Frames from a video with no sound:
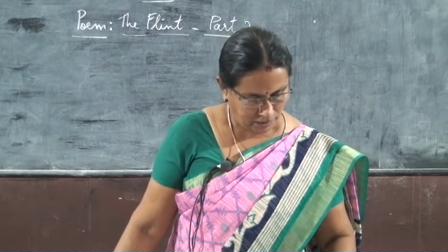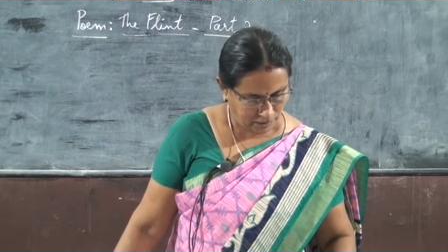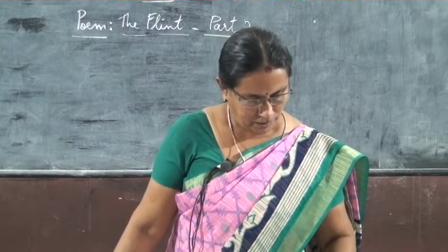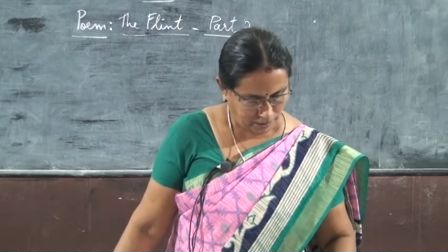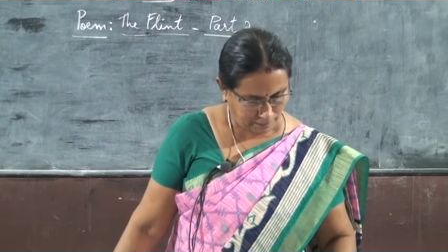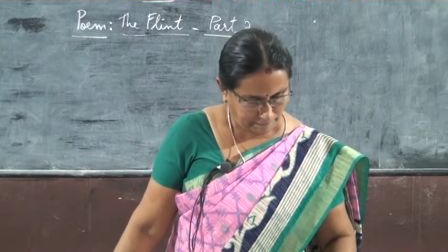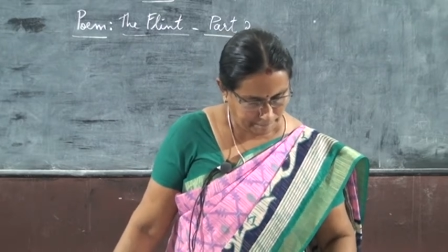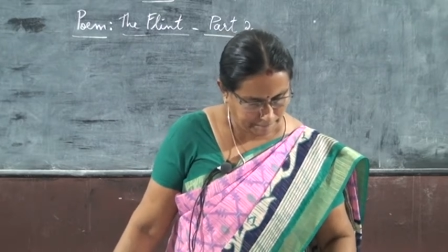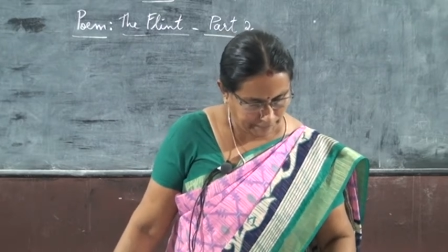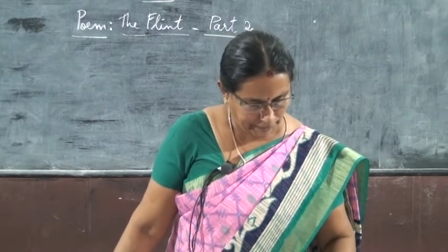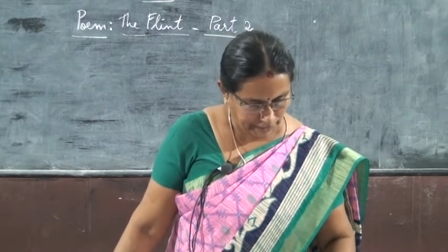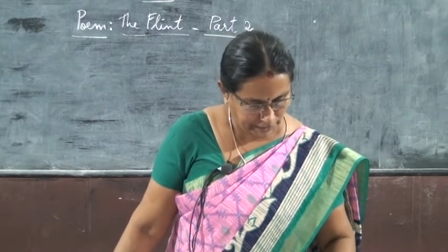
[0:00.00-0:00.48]

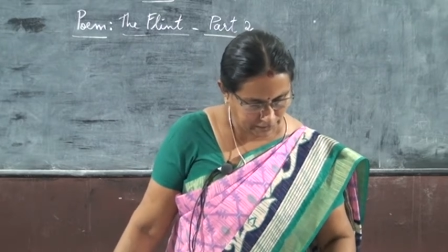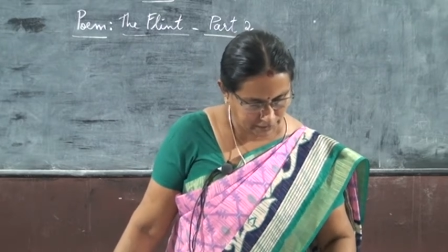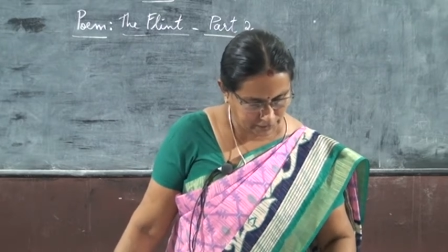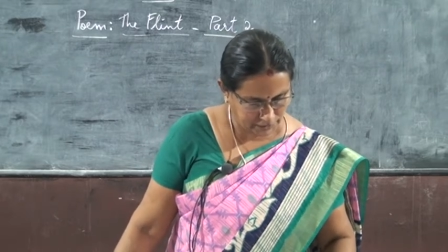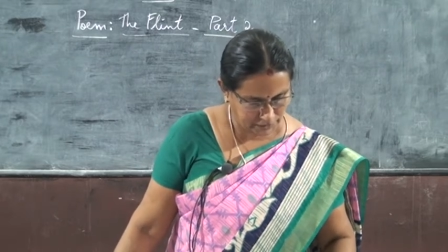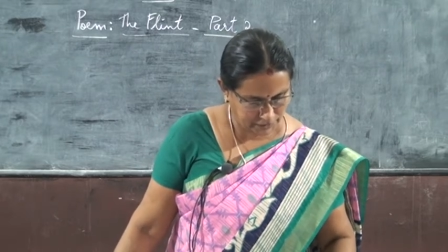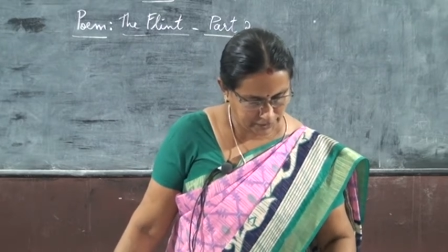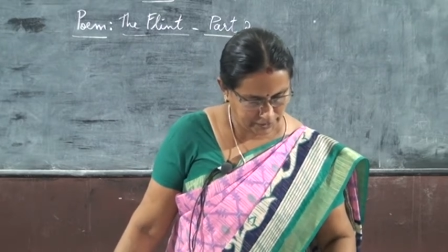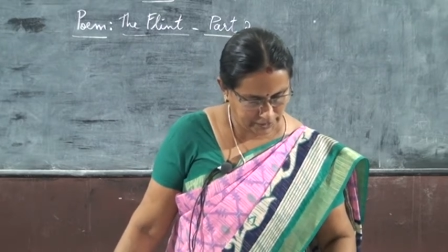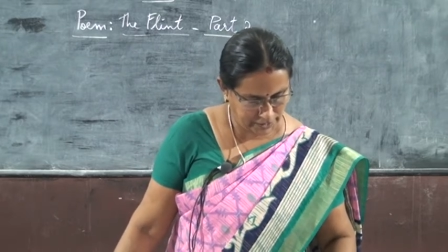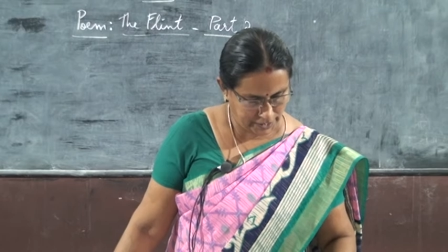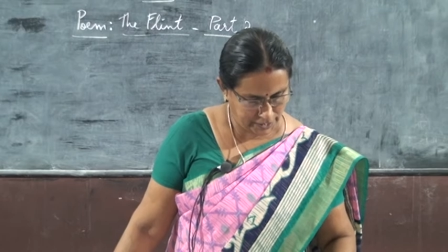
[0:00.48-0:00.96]

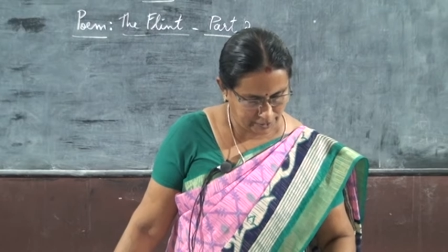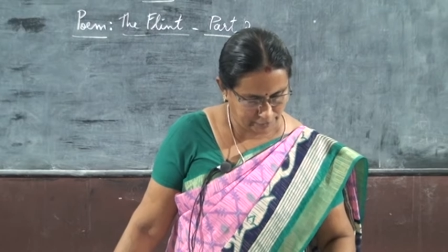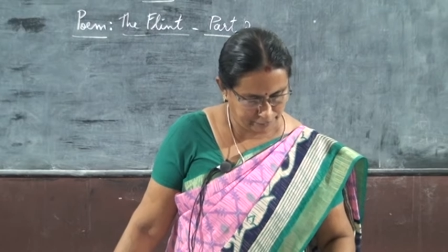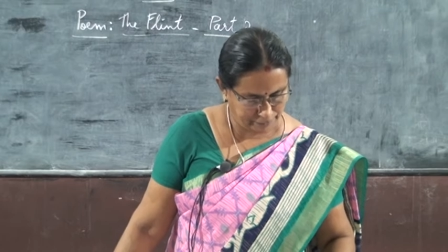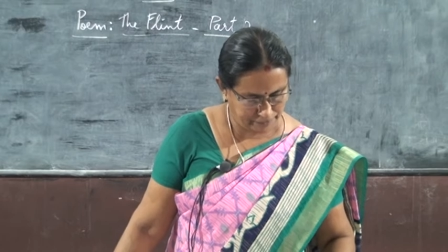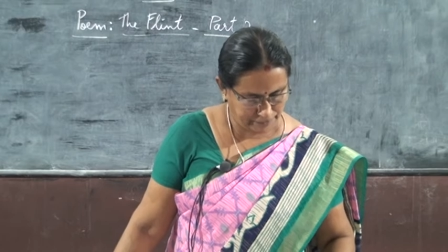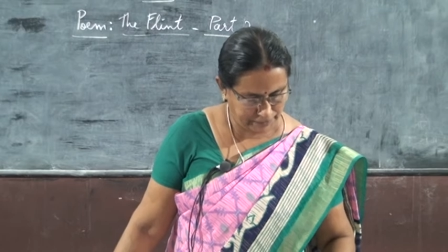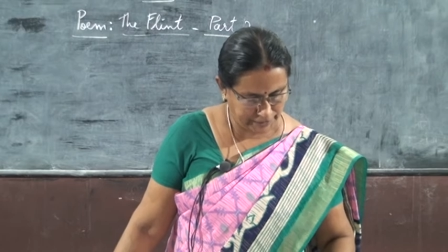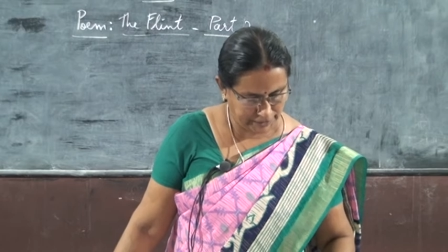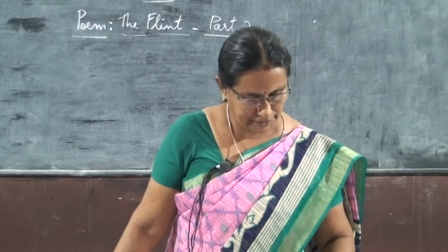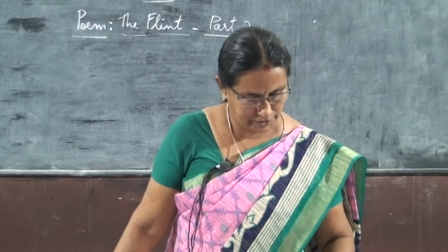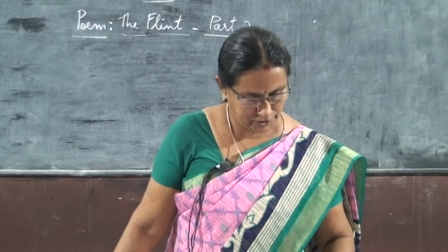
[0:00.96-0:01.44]
But
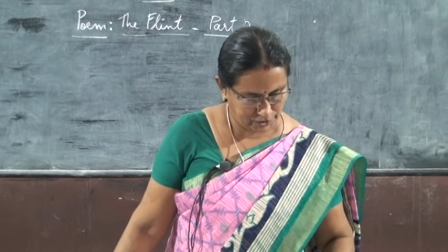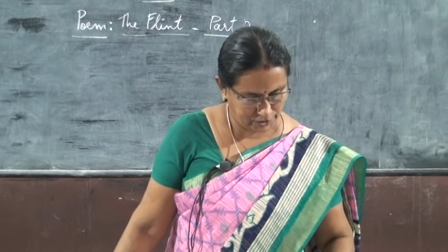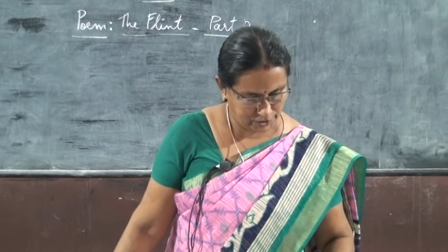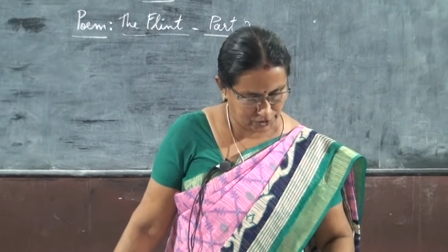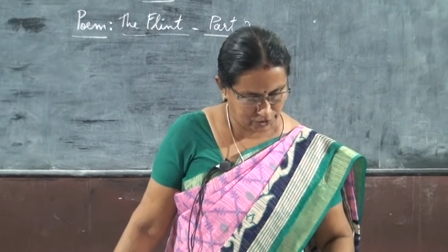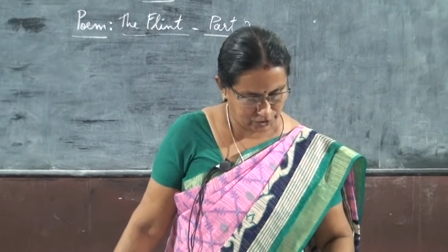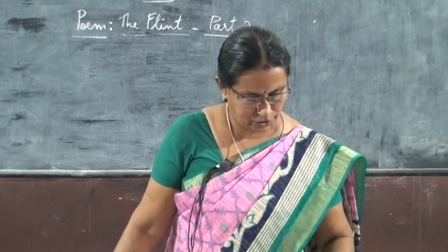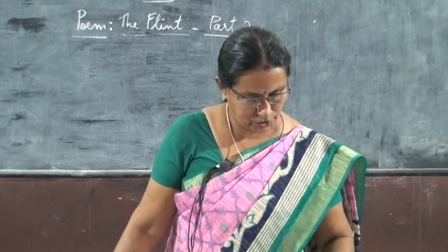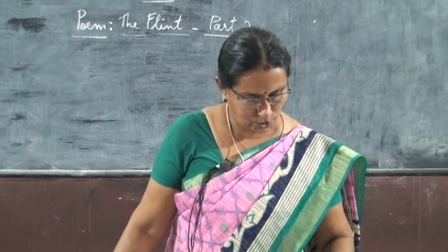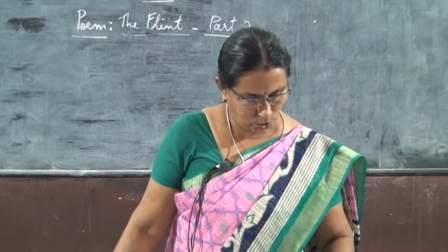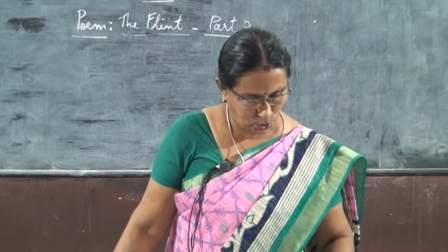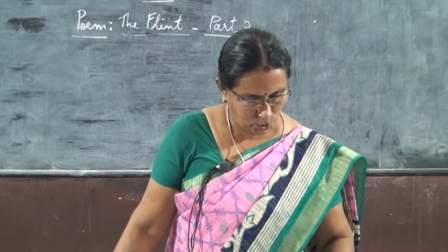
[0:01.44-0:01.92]
a
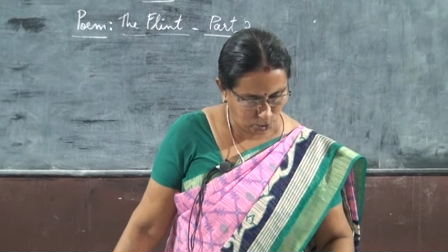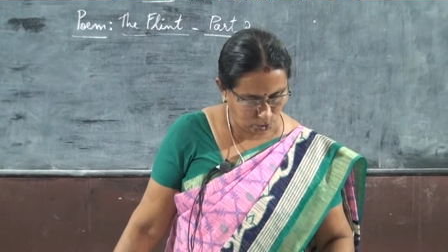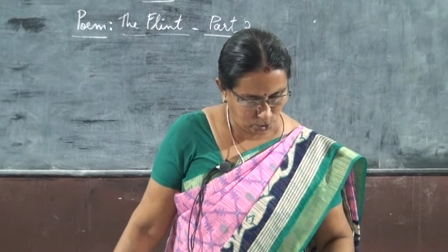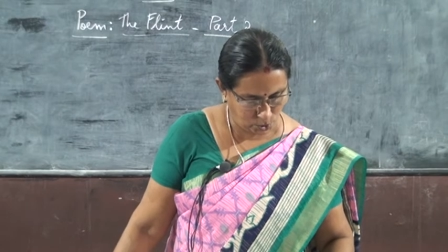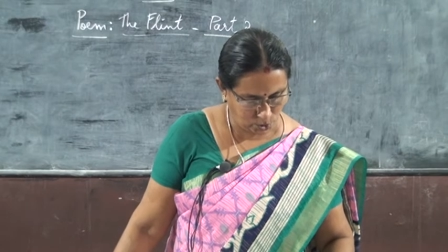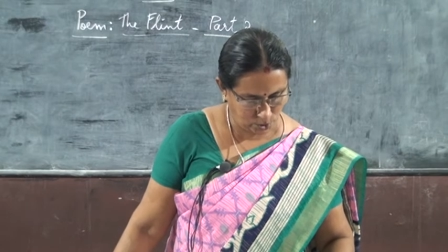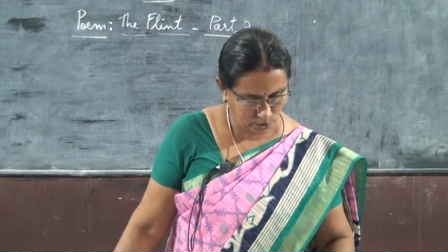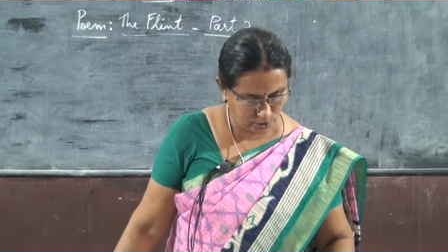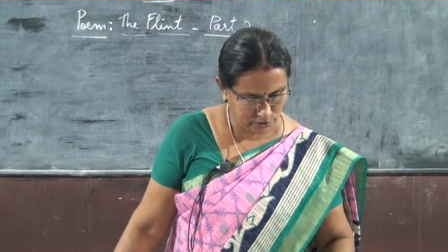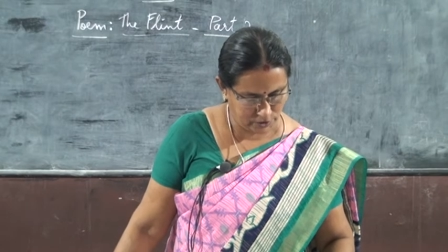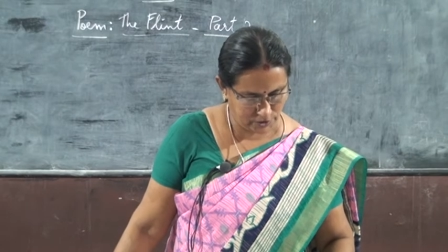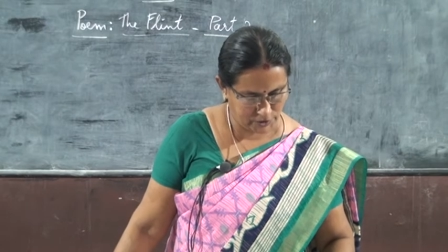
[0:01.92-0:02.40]
flint
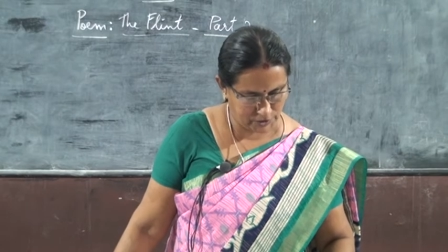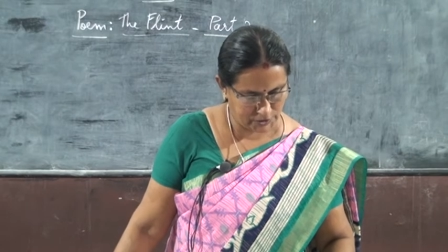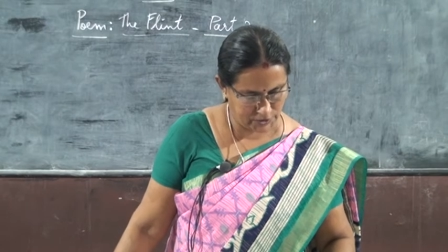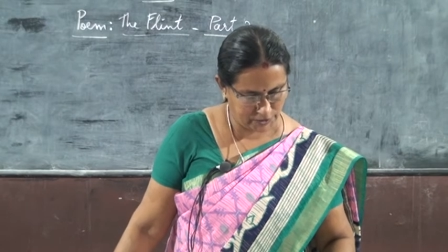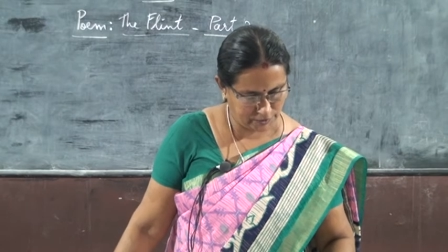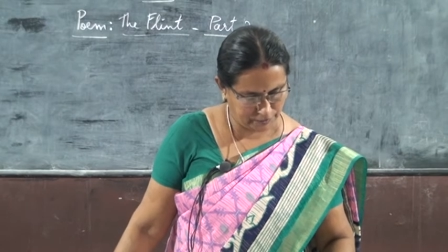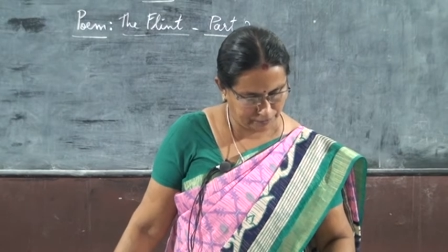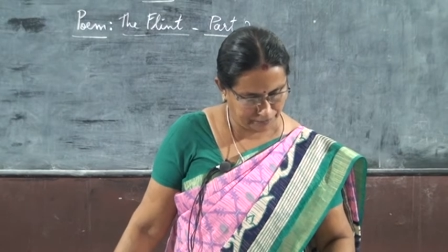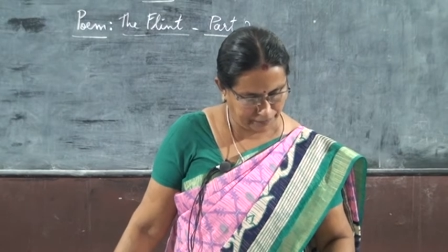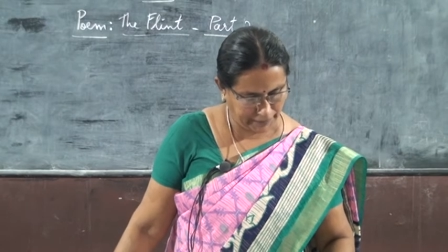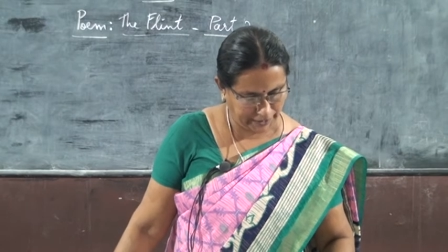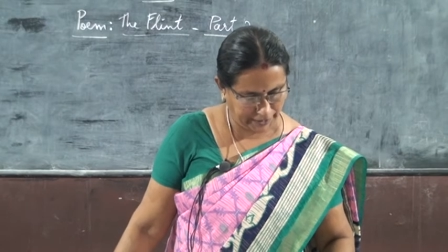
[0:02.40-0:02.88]
holds
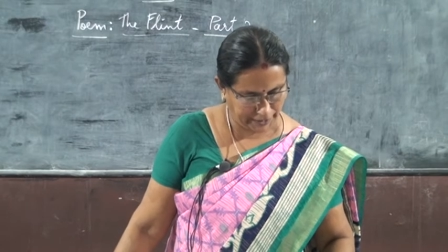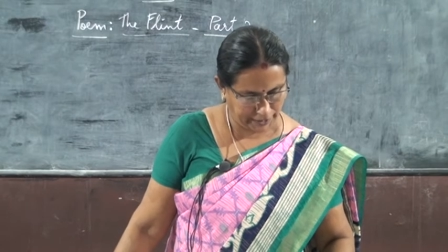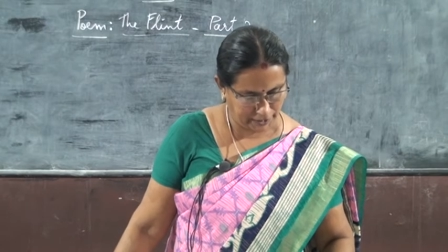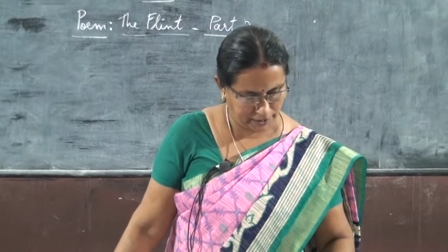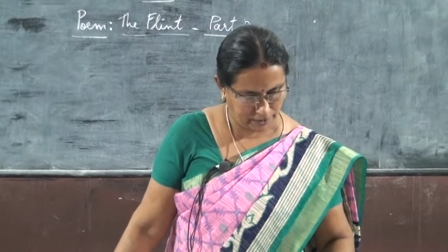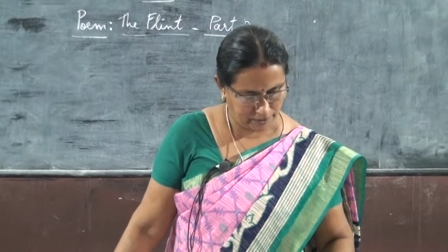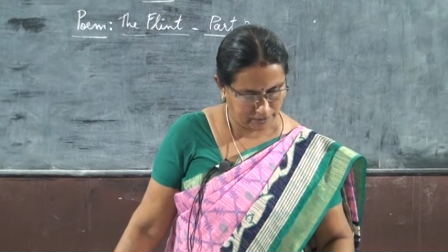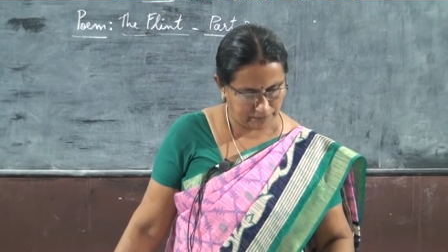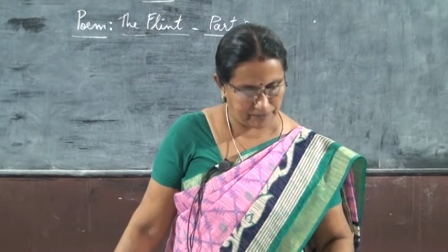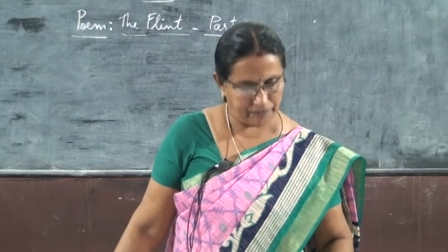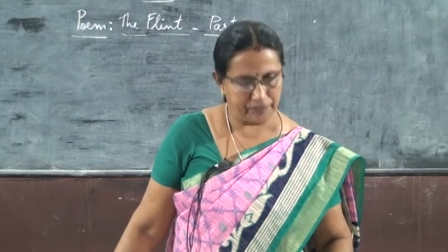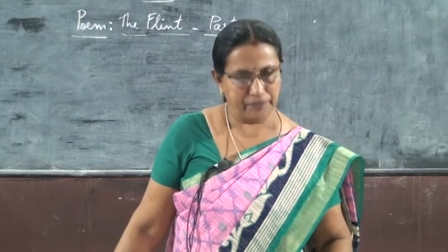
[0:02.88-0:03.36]

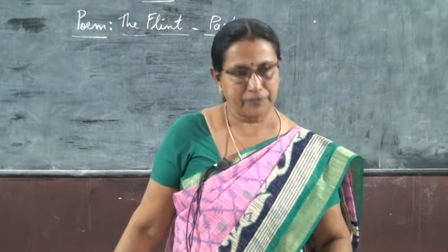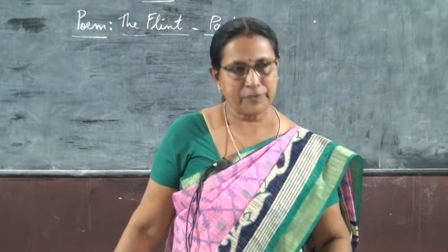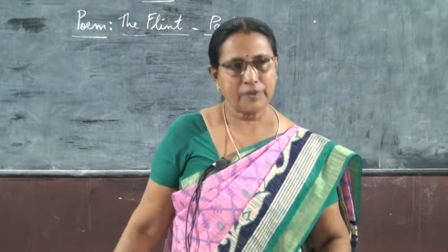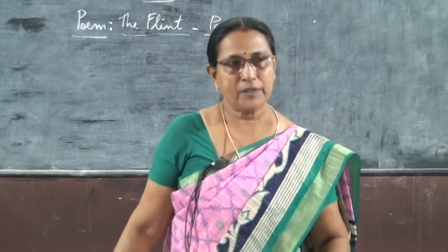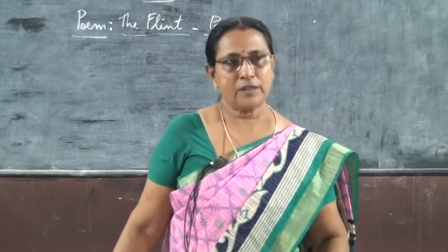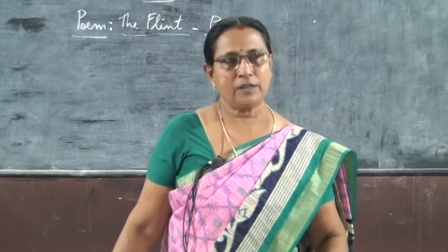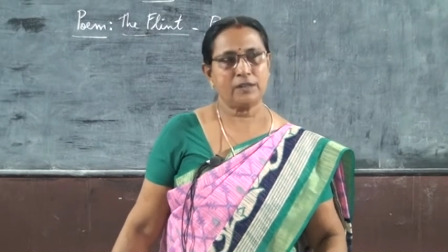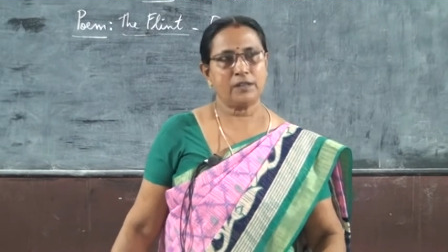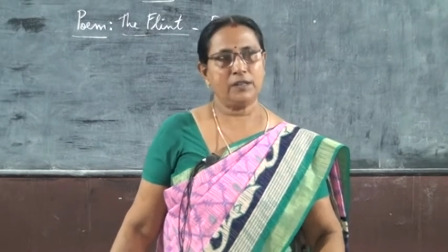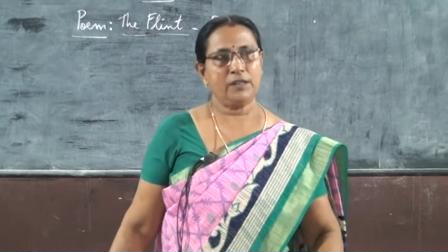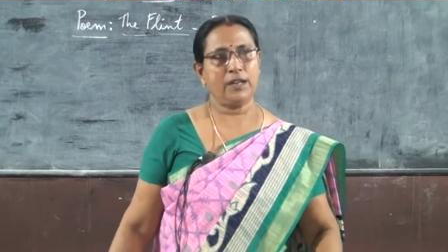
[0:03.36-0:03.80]
fire.